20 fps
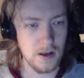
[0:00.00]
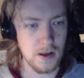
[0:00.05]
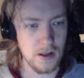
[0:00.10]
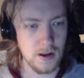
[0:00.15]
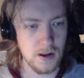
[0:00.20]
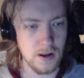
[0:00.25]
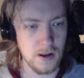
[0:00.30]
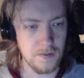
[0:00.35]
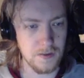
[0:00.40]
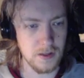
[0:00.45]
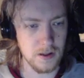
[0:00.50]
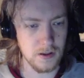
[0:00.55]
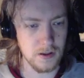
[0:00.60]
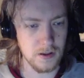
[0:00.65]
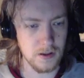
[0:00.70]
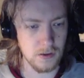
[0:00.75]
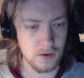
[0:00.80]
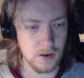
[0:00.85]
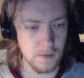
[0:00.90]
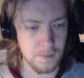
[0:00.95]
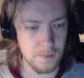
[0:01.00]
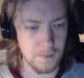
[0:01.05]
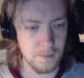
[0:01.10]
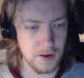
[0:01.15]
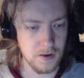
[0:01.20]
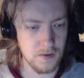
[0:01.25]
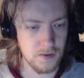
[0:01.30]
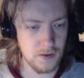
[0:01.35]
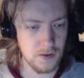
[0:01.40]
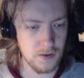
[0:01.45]
And if you then look at
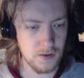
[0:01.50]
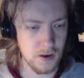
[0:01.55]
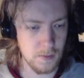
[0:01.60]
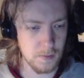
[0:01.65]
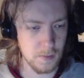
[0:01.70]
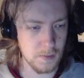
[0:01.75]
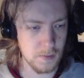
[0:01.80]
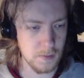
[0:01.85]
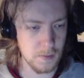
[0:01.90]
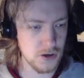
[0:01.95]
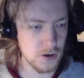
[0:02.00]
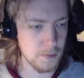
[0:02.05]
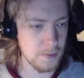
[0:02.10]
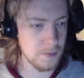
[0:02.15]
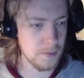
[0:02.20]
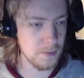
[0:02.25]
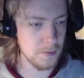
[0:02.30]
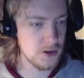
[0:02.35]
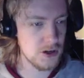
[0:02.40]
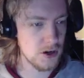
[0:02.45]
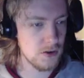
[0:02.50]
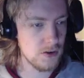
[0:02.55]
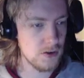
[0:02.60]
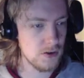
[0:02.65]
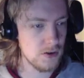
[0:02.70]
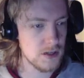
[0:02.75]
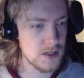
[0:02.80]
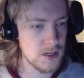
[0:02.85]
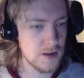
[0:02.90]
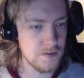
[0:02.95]
page 3, where Machop and Machoke
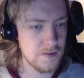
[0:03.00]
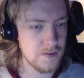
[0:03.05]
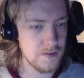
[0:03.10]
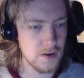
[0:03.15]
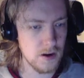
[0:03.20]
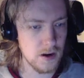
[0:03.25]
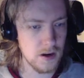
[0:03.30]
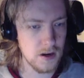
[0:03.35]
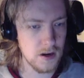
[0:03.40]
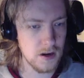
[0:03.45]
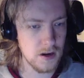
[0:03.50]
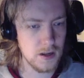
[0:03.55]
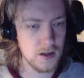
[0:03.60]
and stuff are,